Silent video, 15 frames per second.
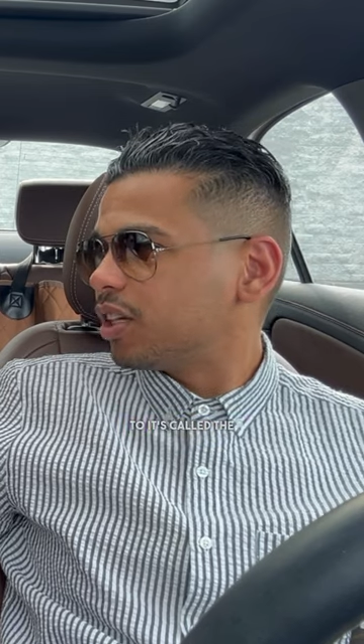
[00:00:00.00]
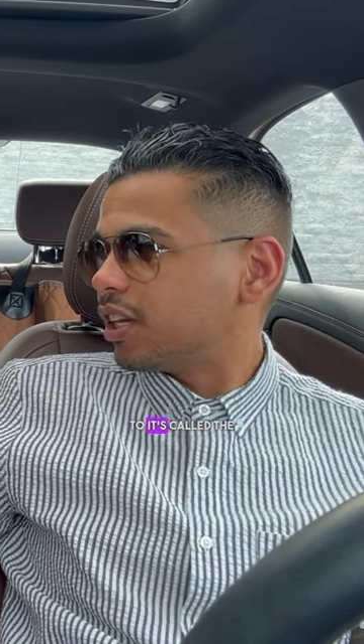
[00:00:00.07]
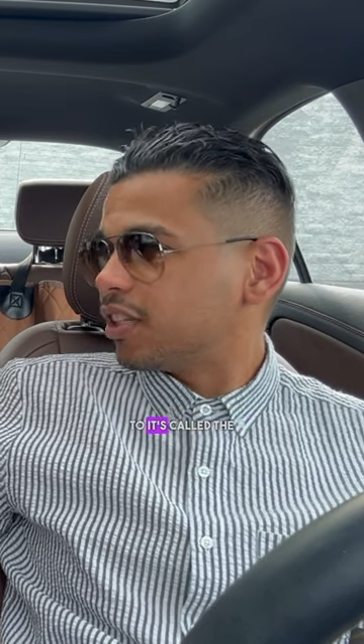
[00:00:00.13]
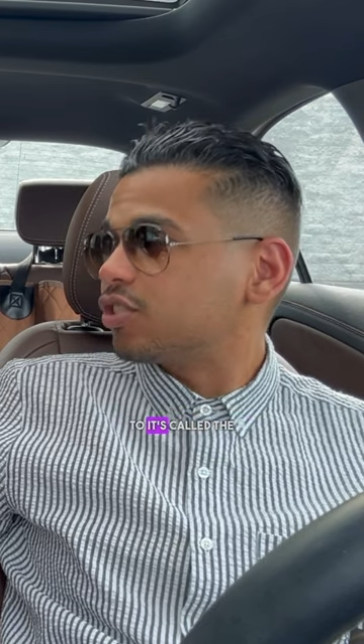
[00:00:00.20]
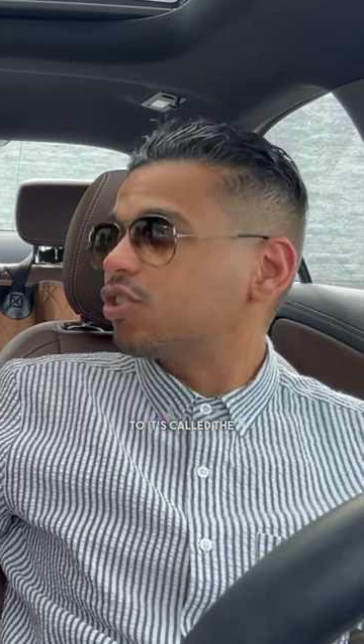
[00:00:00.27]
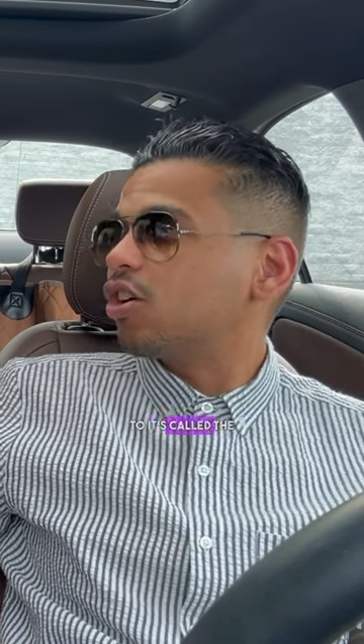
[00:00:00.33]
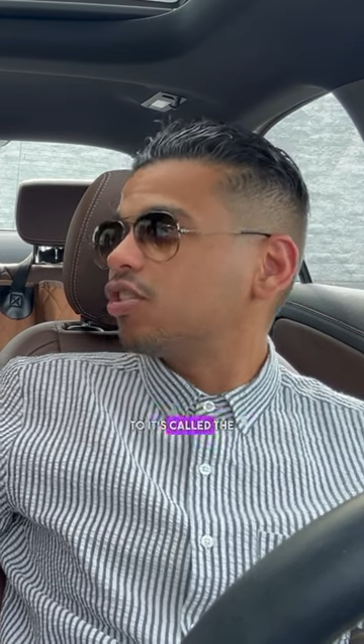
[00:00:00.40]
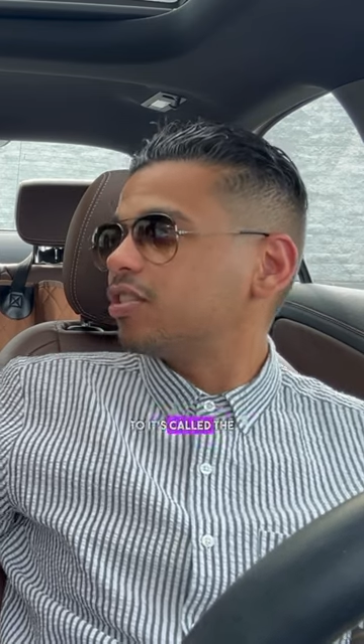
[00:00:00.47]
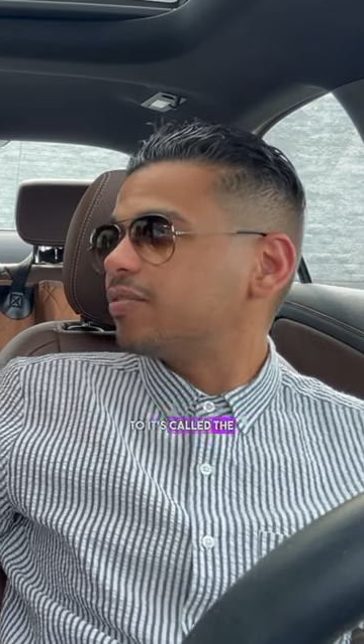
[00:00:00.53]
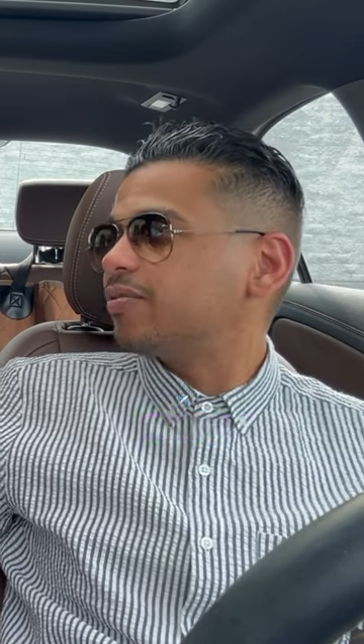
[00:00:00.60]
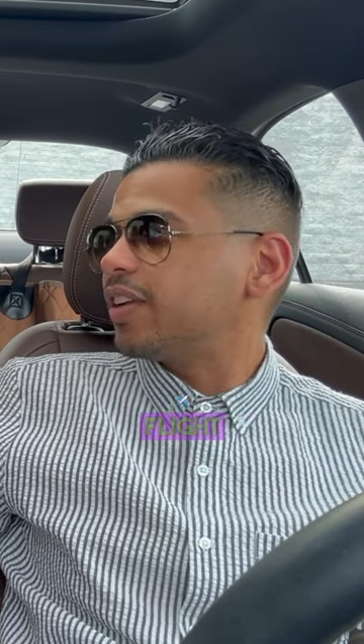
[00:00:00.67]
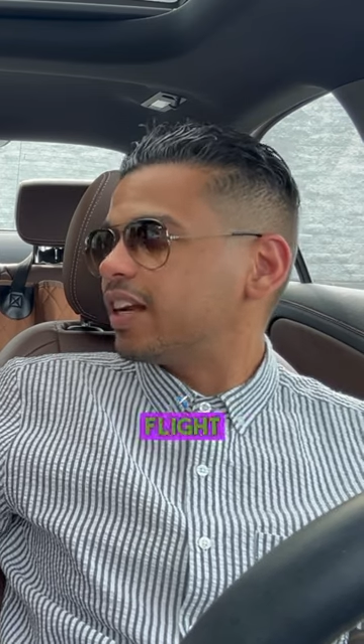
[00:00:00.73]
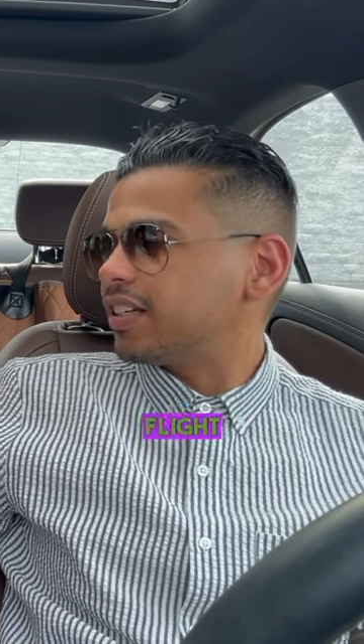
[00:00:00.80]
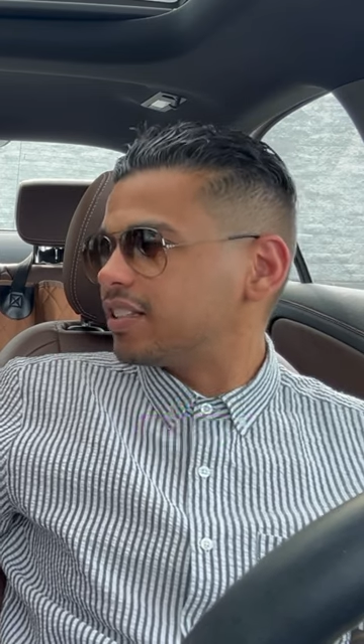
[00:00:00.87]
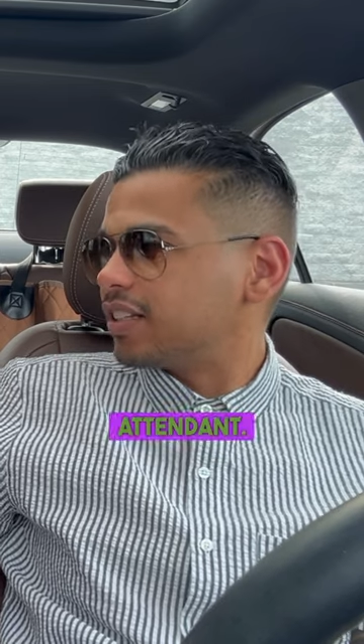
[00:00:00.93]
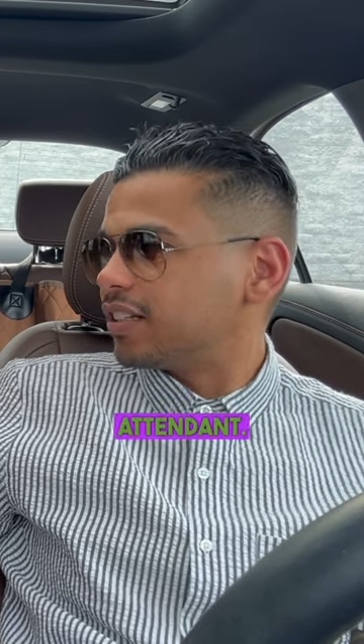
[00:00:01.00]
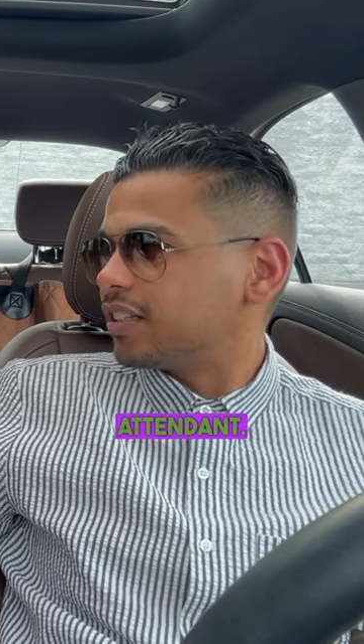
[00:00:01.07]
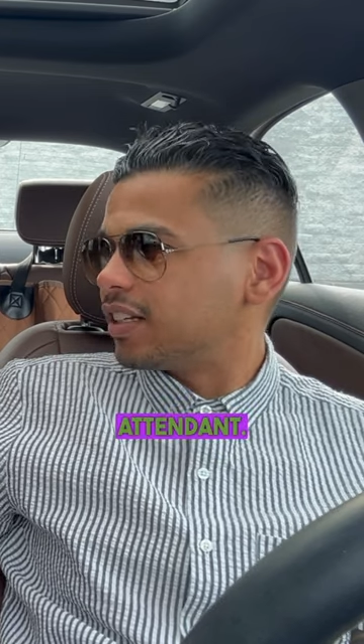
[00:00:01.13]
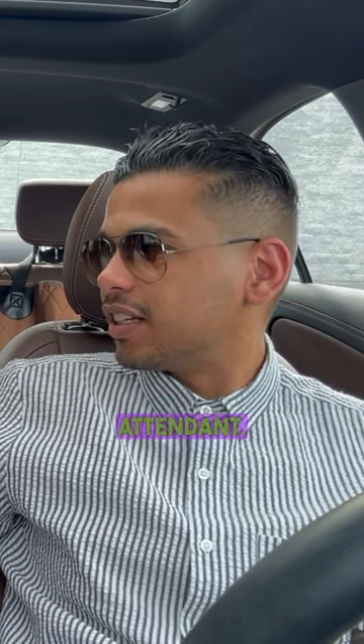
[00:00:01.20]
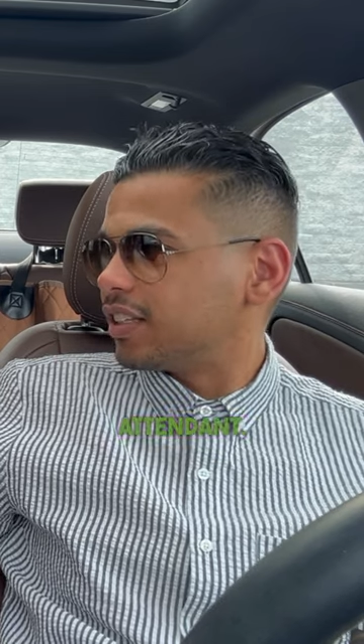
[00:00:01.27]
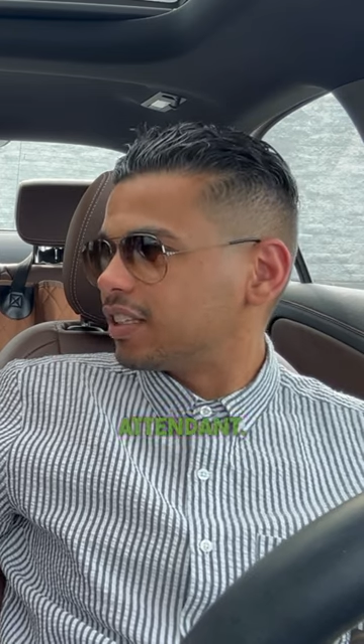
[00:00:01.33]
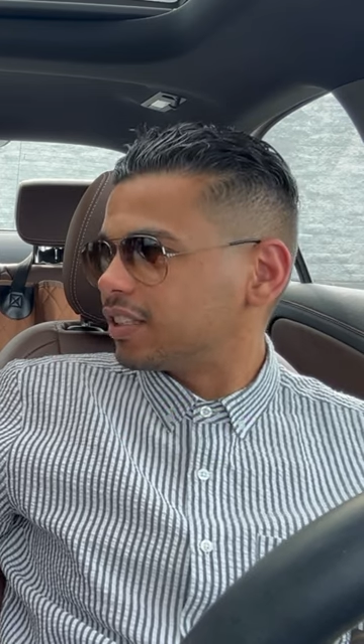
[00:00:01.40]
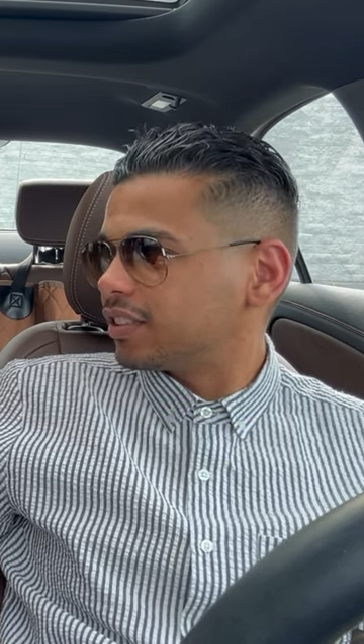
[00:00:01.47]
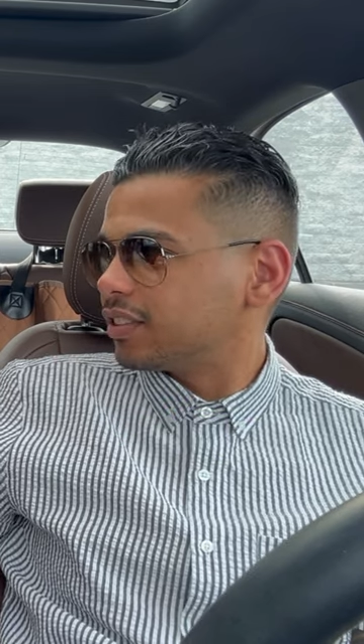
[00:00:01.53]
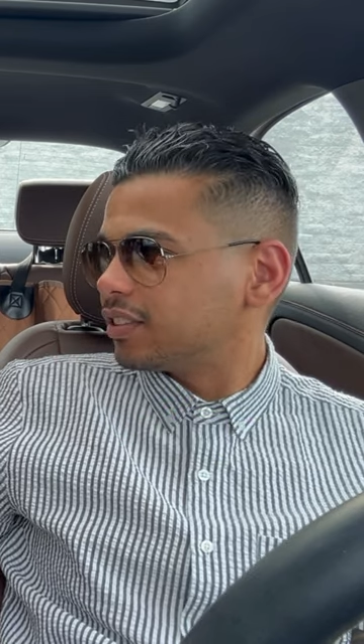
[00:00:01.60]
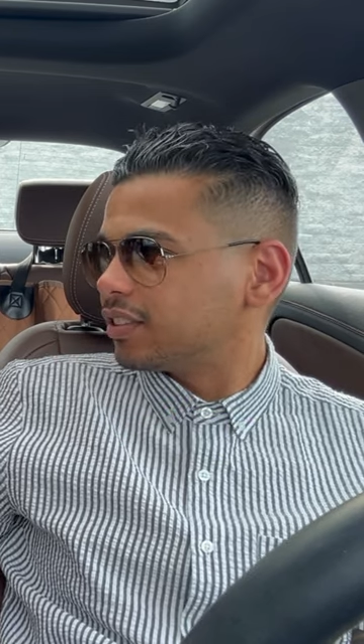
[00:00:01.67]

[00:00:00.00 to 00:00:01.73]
and it's called The Flight Attendant, I think.